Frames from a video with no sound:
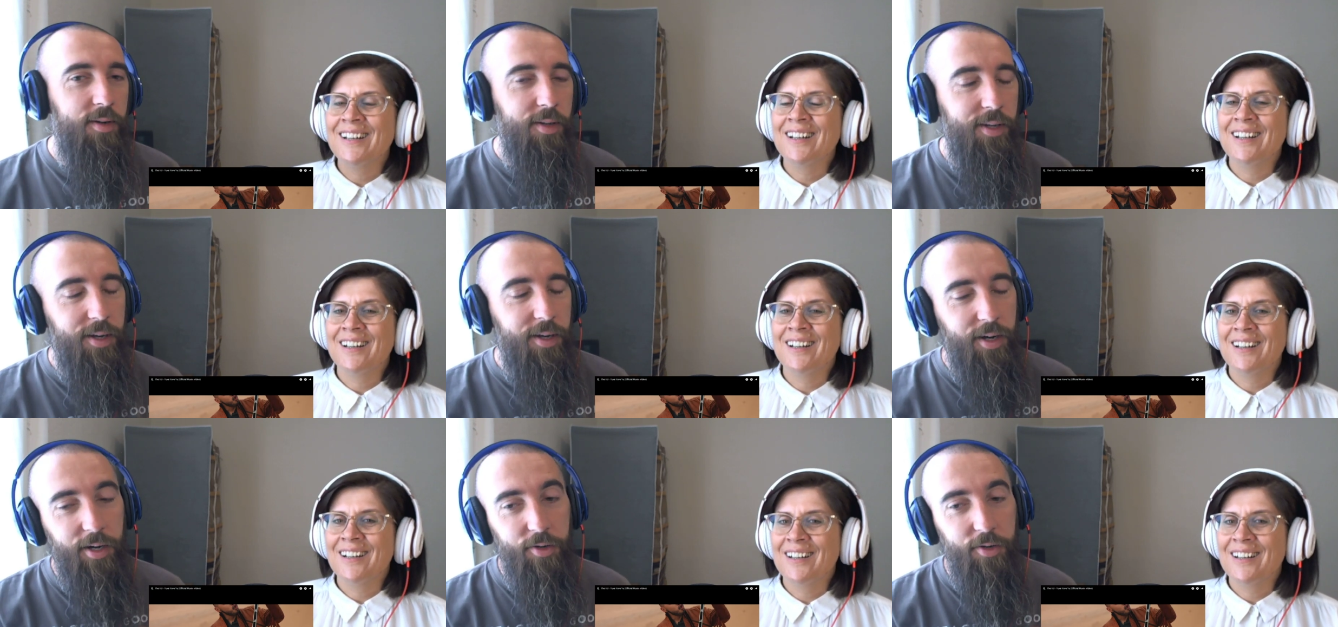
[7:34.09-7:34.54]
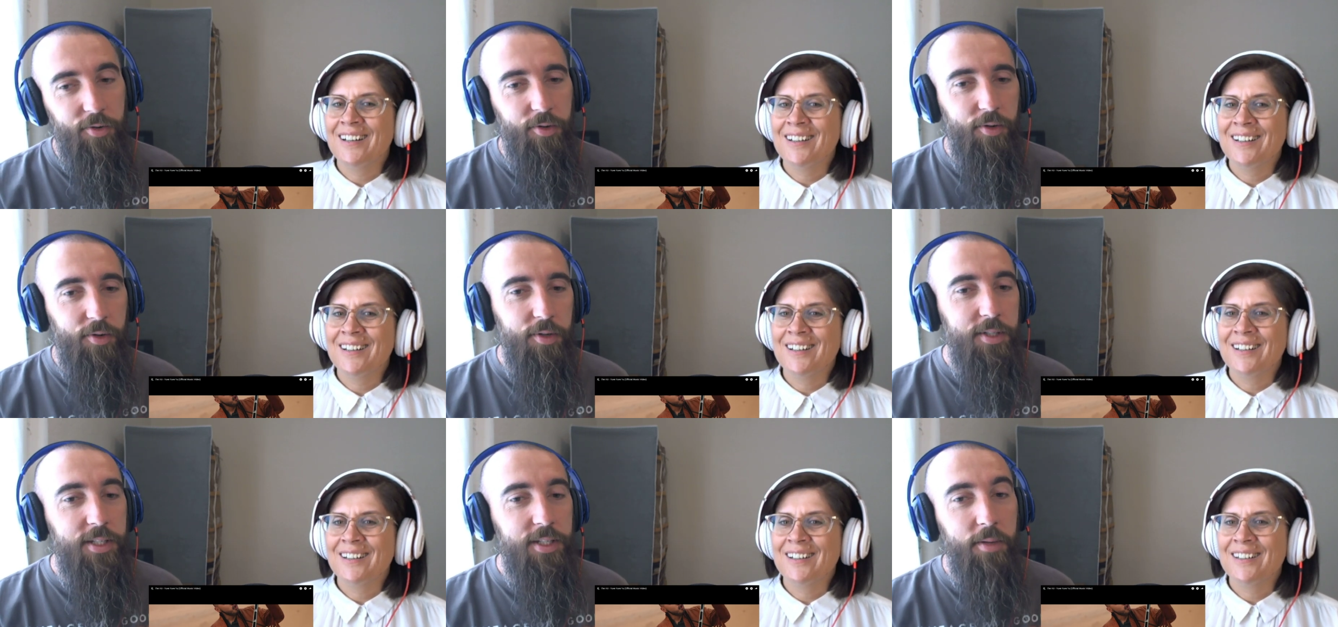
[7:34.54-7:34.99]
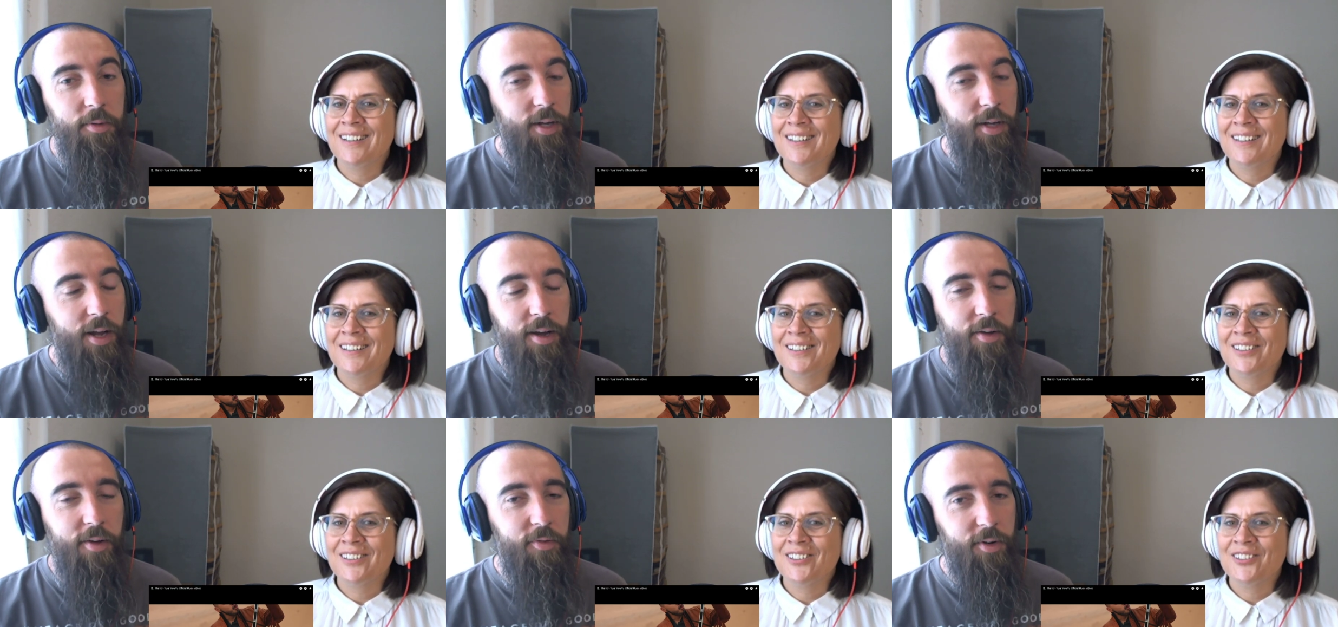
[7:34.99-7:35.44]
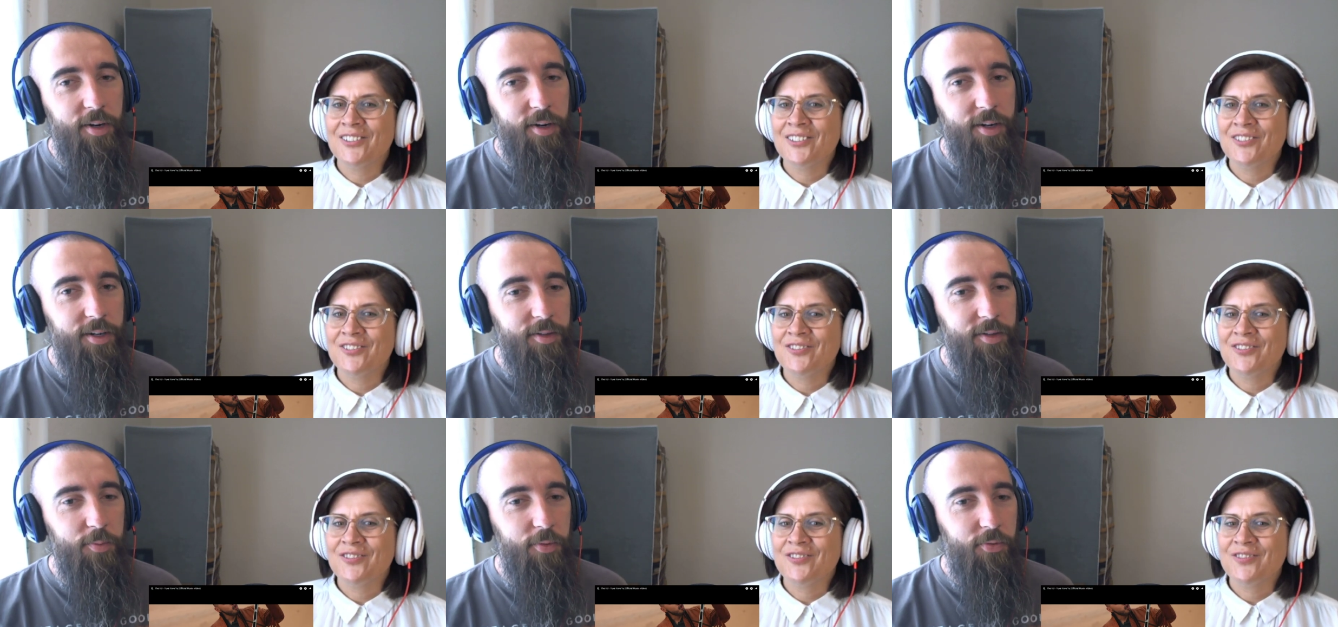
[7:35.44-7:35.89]
Speaker 1: Yeah, I don't know. It's something I never
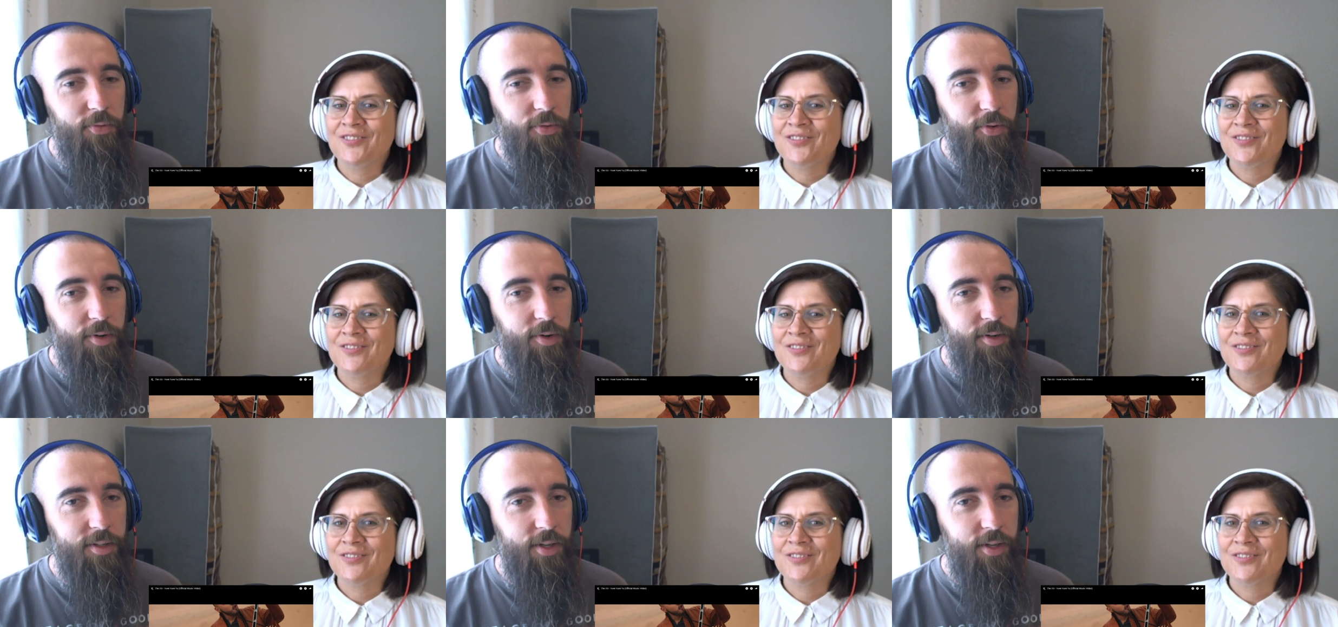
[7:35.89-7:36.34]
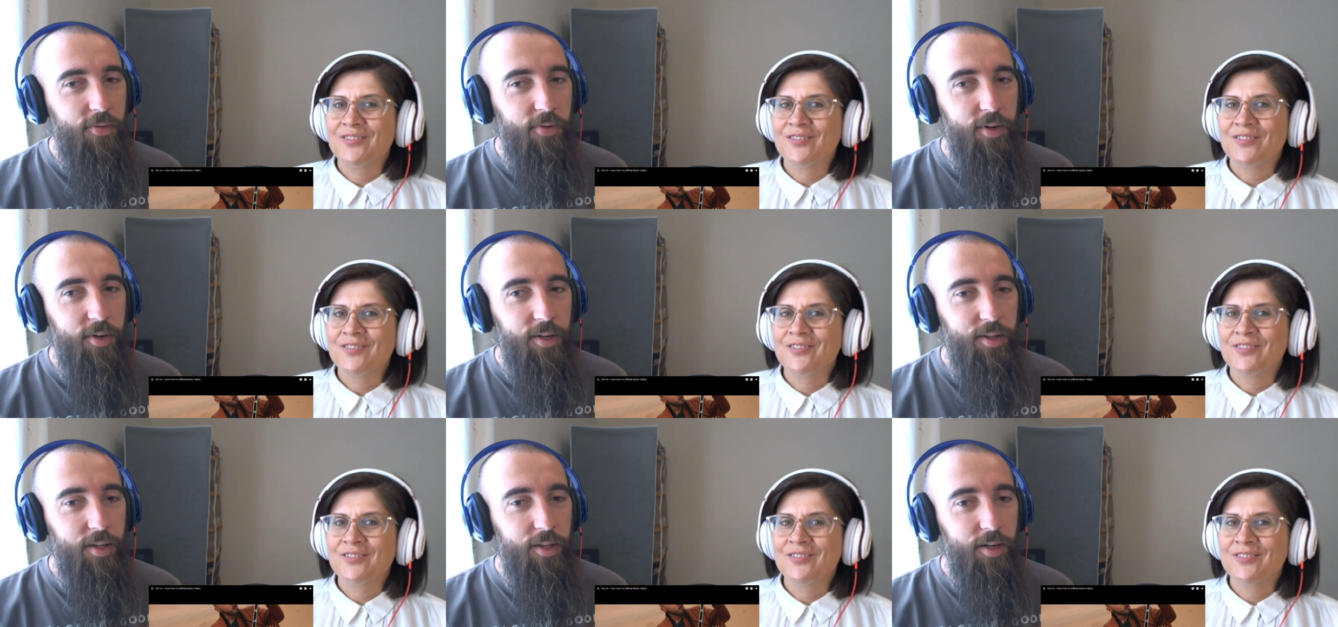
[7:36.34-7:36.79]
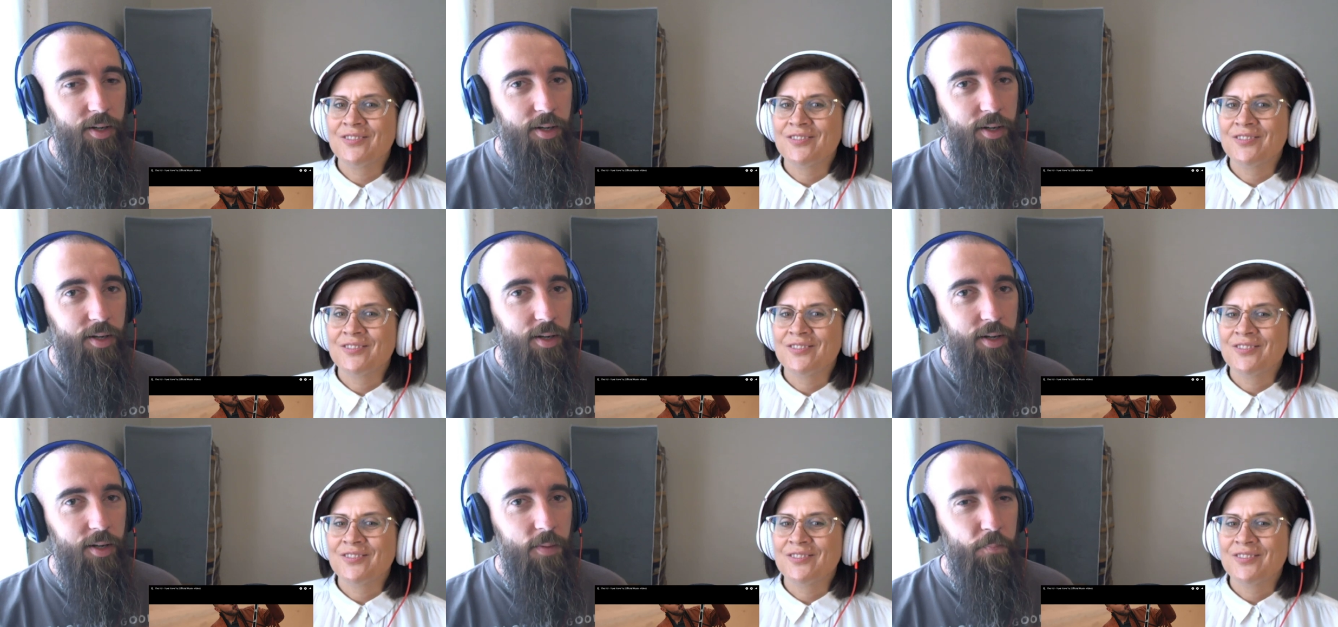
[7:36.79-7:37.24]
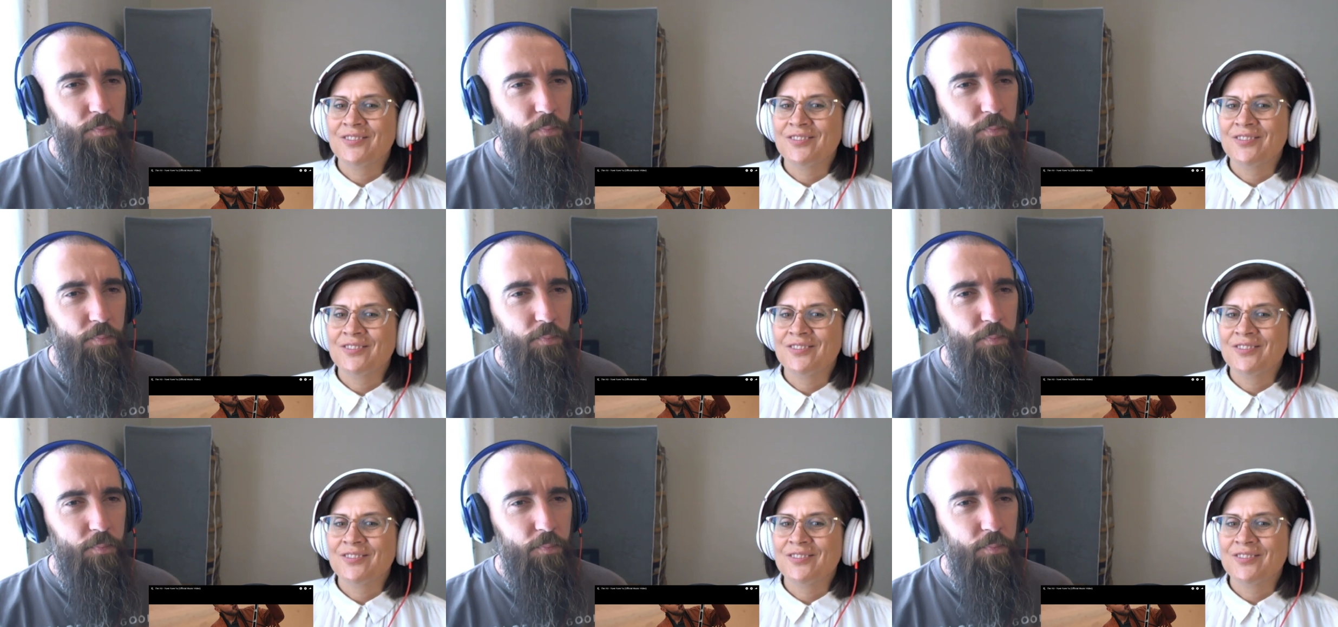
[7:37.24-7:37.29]
heard before, definitely.